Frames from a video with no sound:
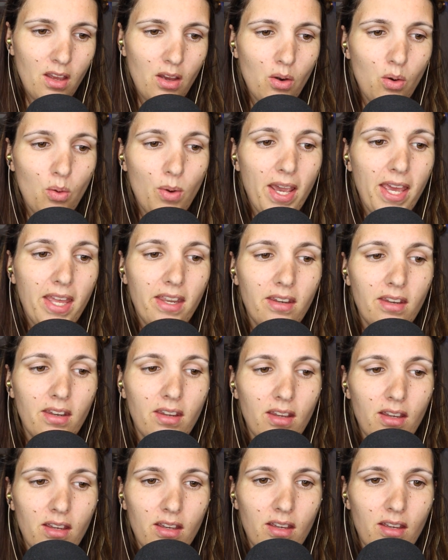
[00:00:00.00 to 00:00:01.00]

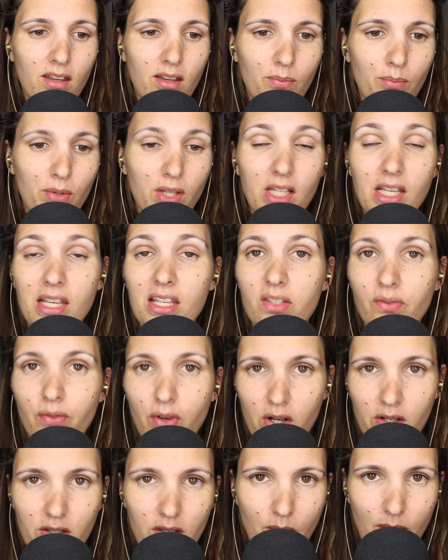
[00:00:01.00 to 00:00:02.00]
when police
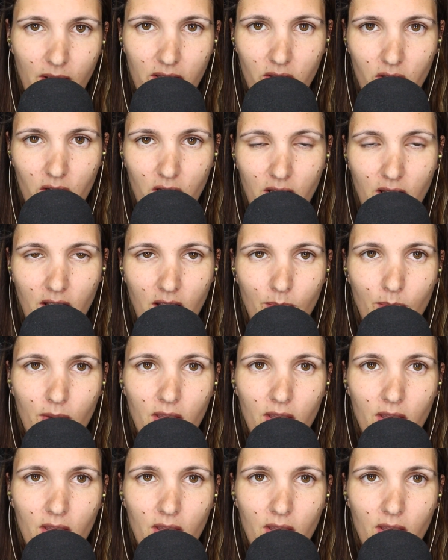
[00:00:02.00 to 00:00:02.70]
first questioned him,